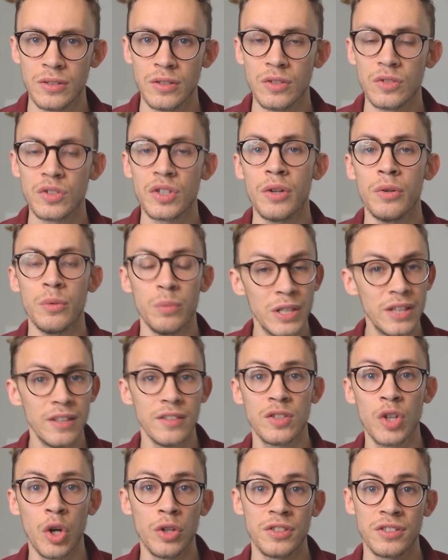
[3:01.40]
So with
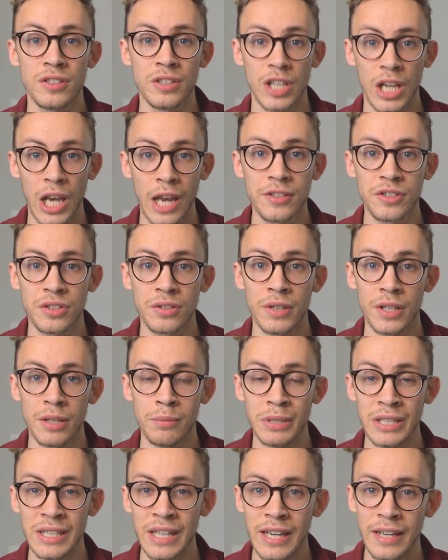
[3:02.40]
this consonant cluster at
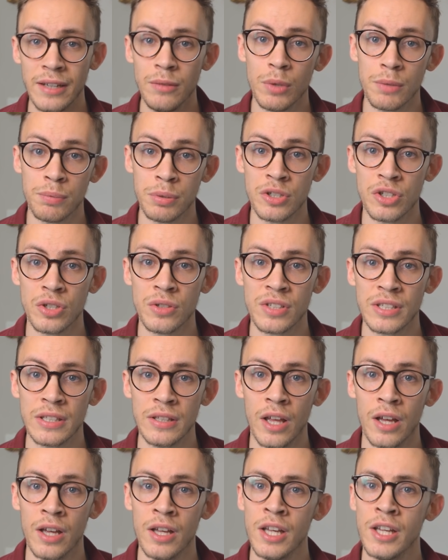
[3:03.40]
the beginning, we're producing
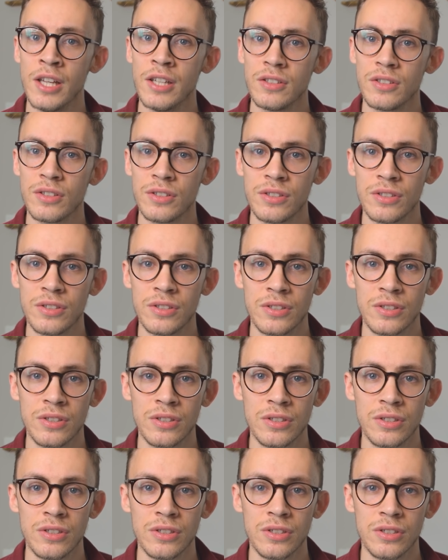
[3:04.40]
the
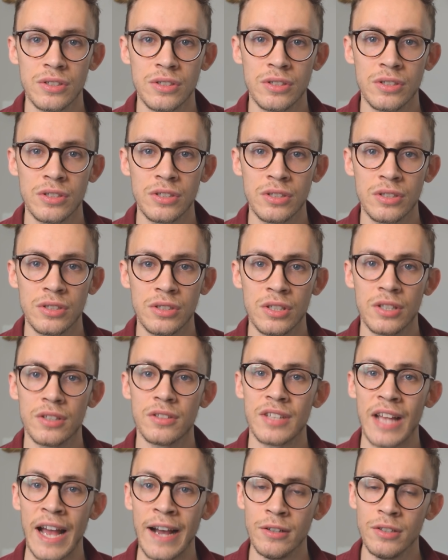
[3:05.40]
s
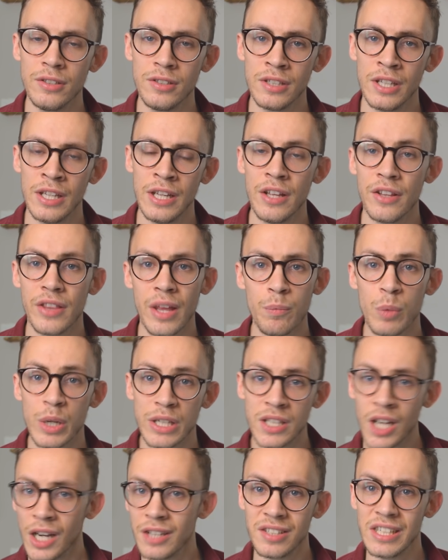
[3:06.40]
sound, then
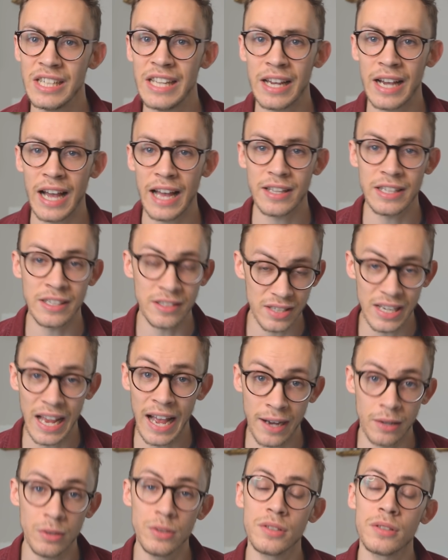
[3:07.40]
we're cutting it
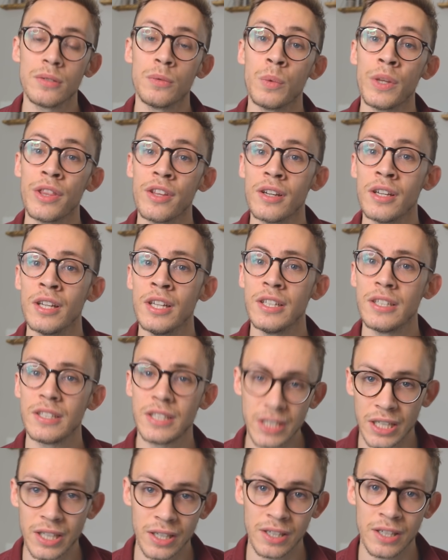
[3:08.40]
out with a
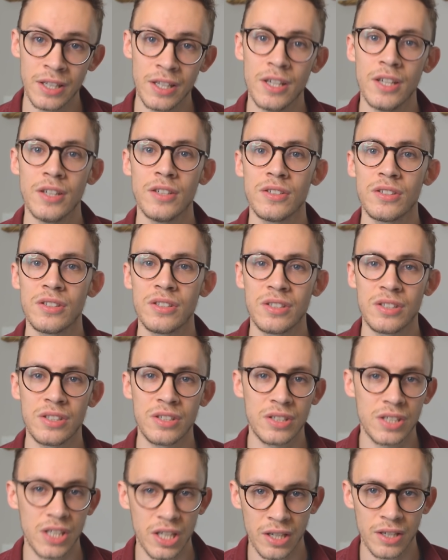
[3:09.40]
k,
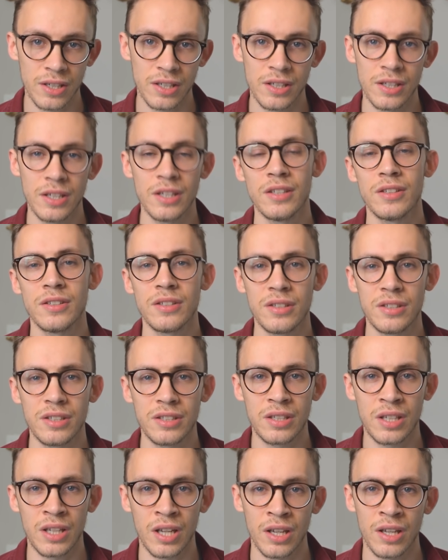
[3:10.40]
sk,
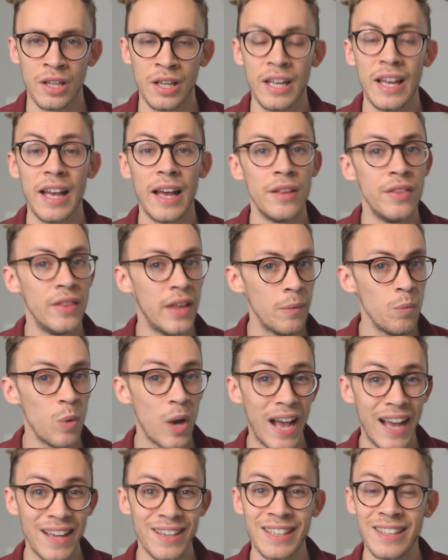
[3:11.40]
sk. And then
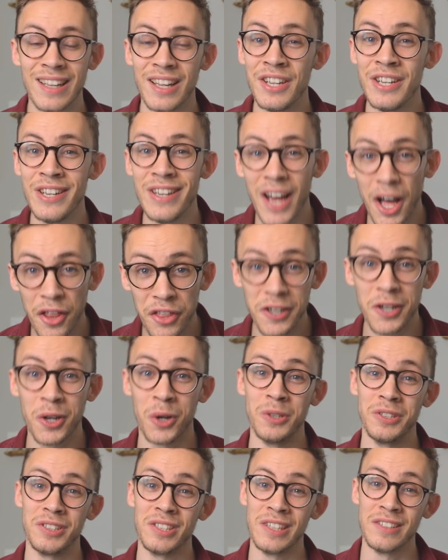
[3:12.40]
we're adding another
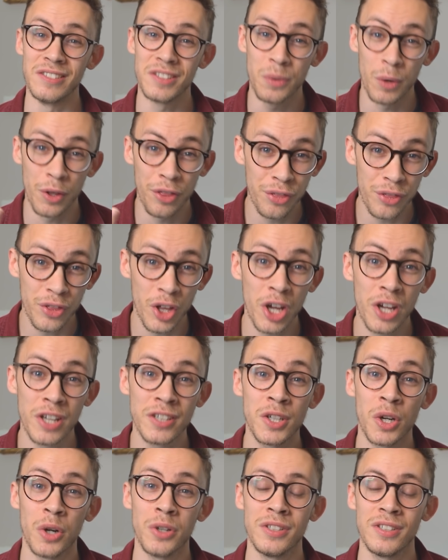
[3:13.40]
consonant, so a
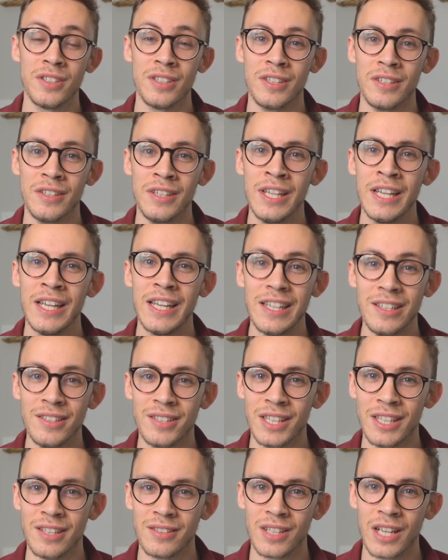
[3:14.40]
third consonant
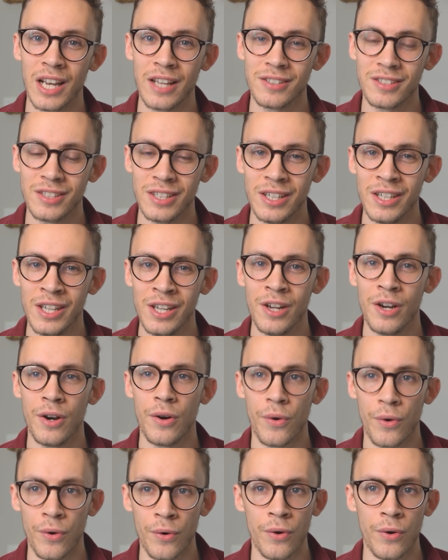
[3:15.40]
into this cluster.
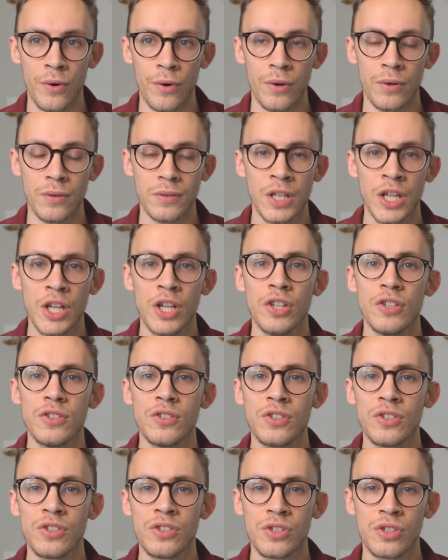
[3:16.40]
R.
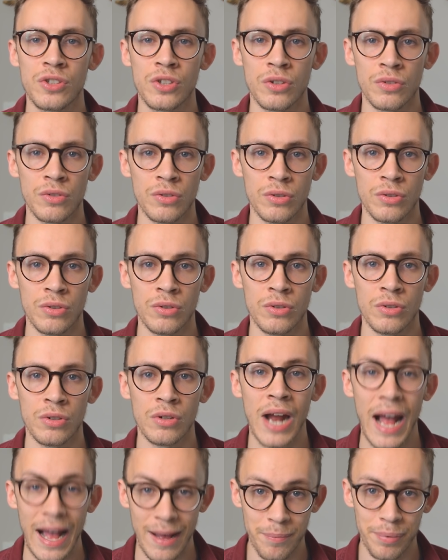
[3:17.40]

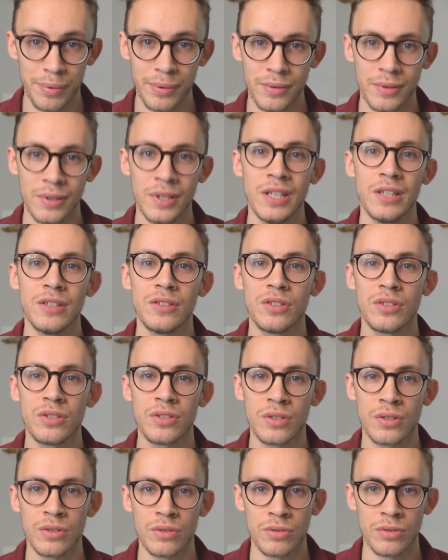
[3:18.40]
Scrap.
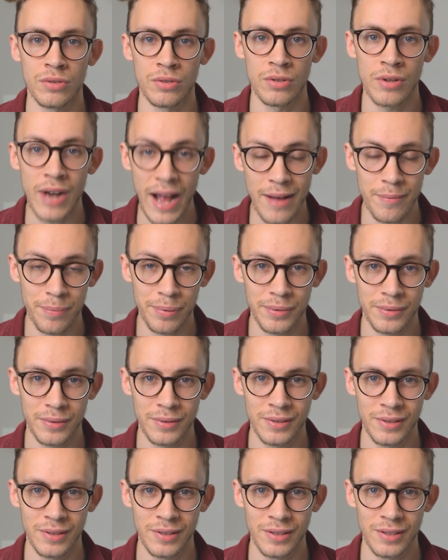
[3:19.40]
Scrap.
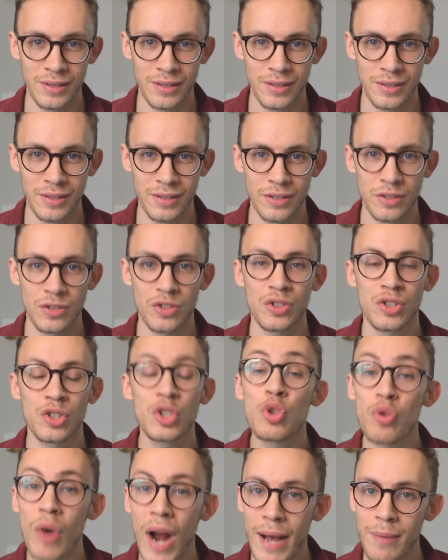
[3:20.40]

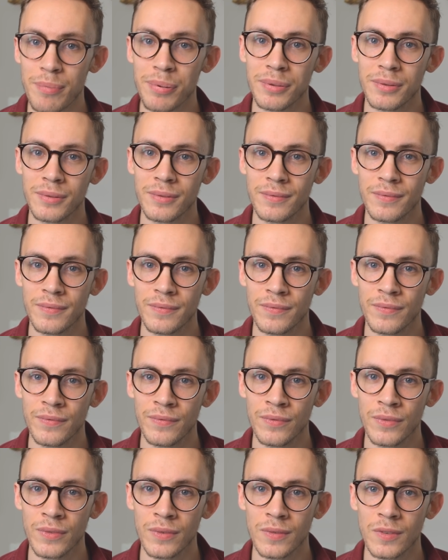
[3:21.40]
Scrap.
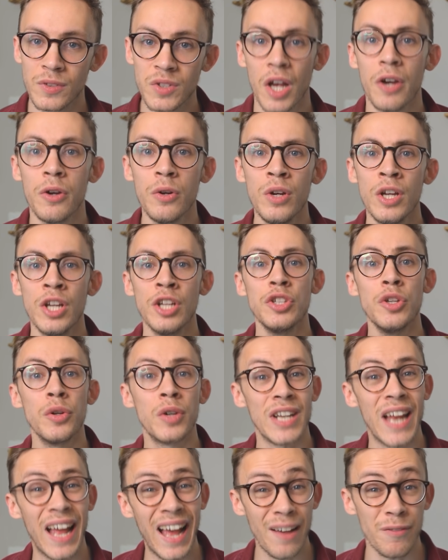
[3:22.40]
So you
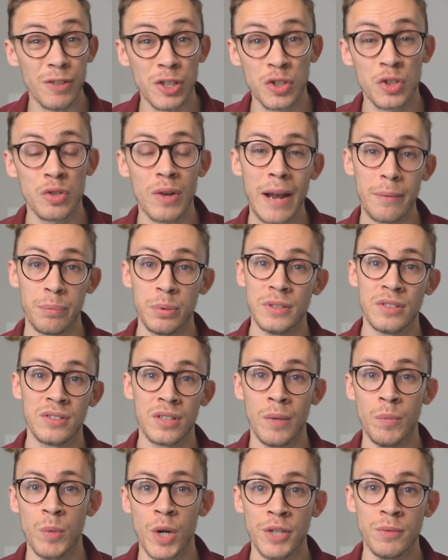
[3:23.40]
can have a scrap with
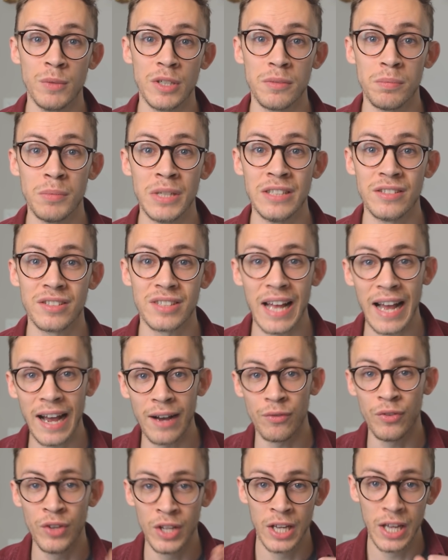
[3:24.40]
someone, which means to
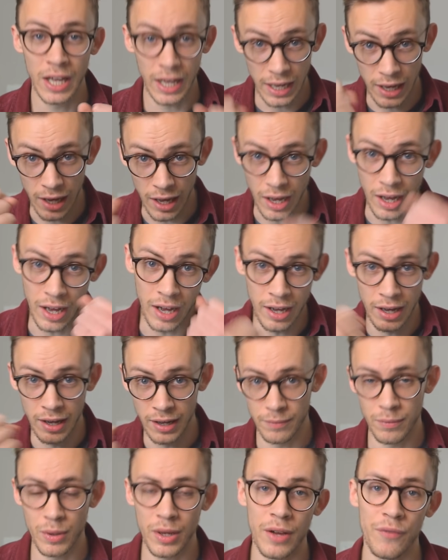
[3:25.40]
have
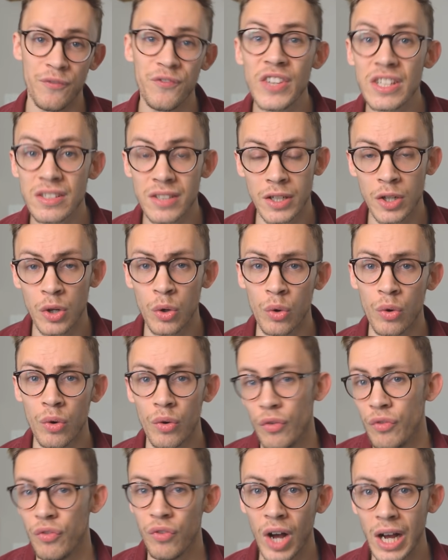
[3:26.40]
a physical
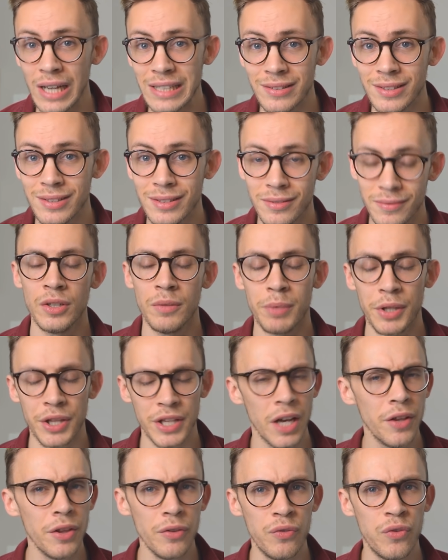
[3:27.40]
fight. But
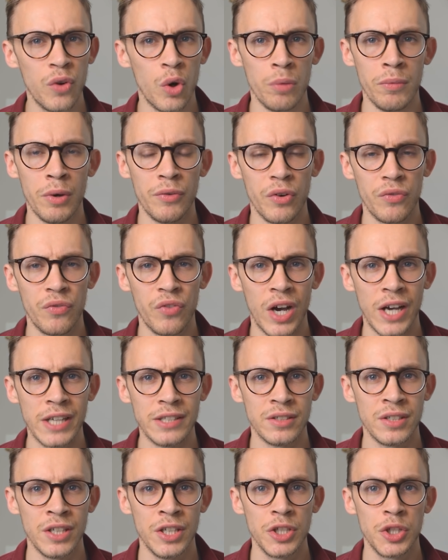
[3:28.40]
the other form of a
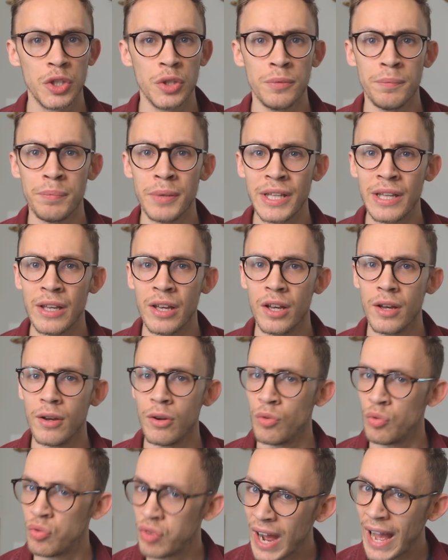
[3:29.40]
fight could be
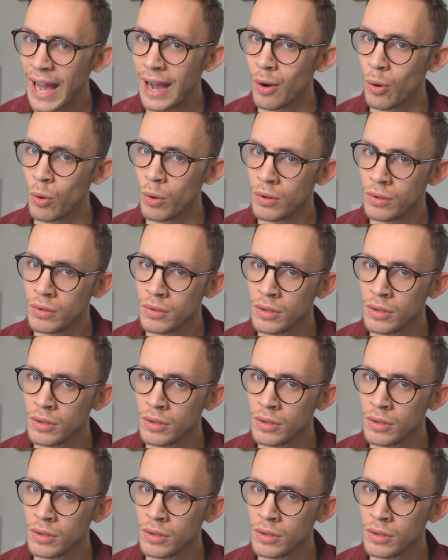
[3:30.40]
a row.